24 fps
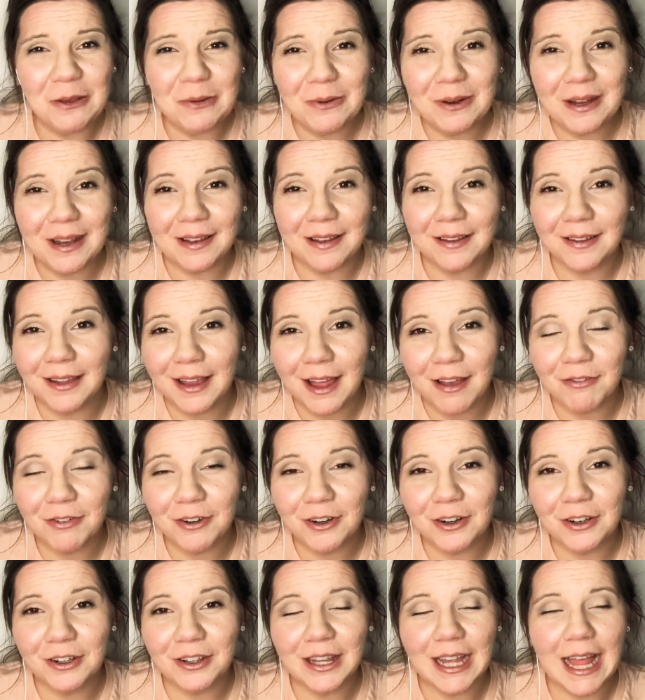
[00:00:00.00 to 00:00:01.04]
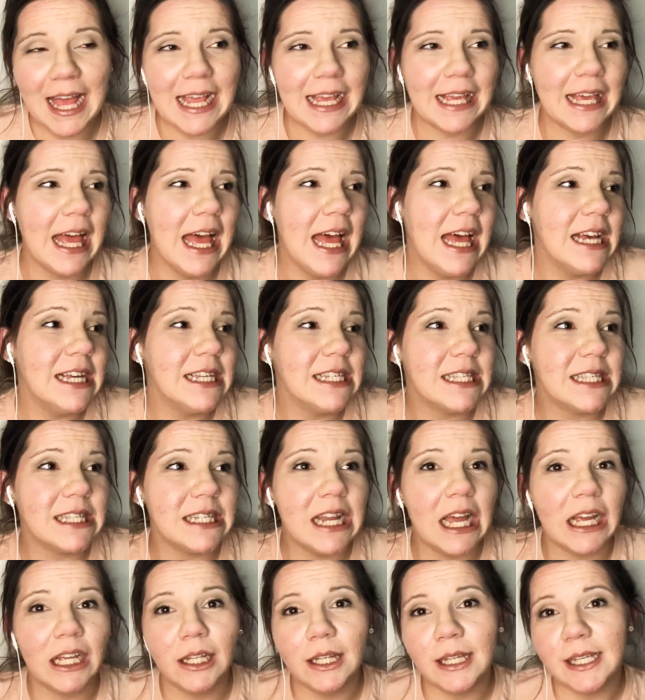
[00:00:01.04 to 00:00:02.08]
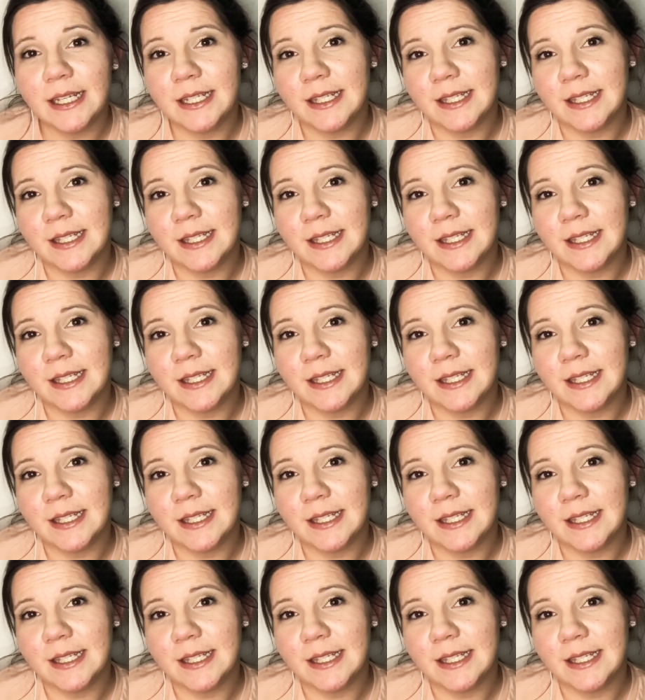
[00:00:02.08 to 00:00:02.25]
and clever like Snuggly